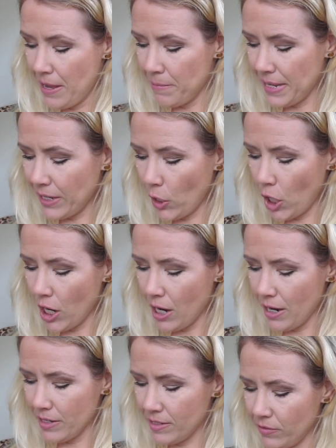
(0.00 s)

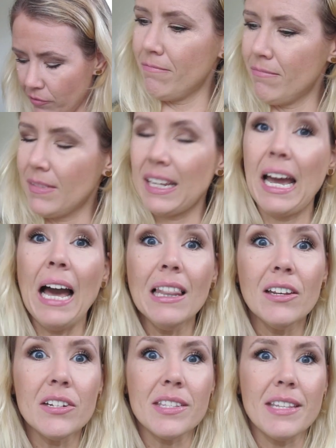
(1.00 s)
because
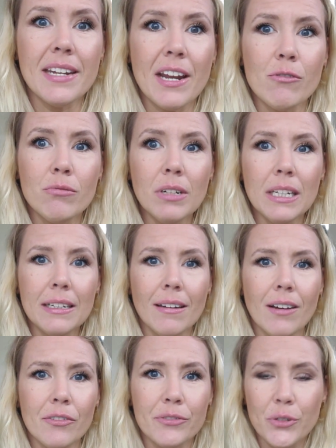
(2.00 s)
colors that I really
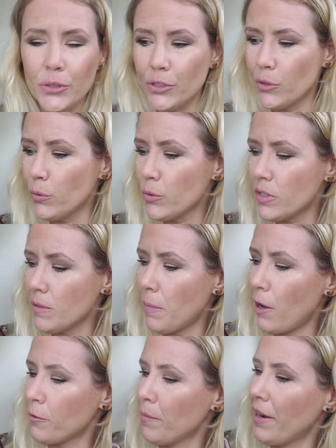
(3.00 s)
love to use
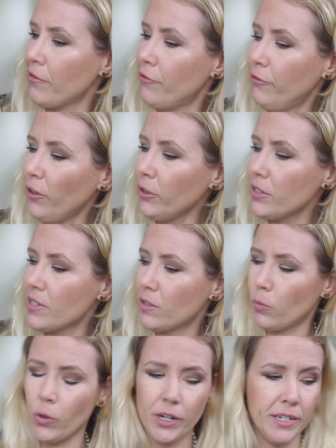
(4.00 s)
about my
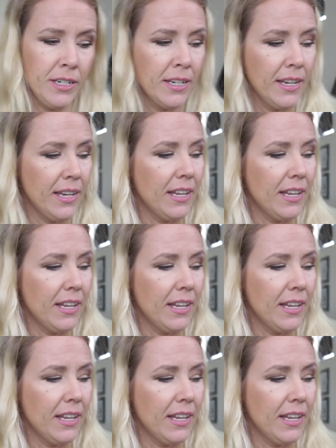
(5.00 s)
first one